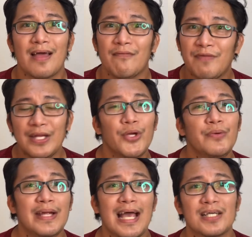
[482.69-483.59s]

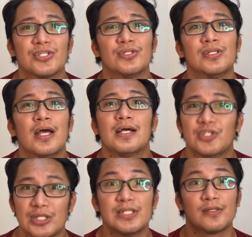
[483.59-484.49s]
video reaction
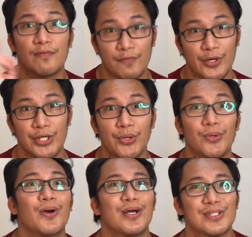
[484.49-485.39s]
just for you.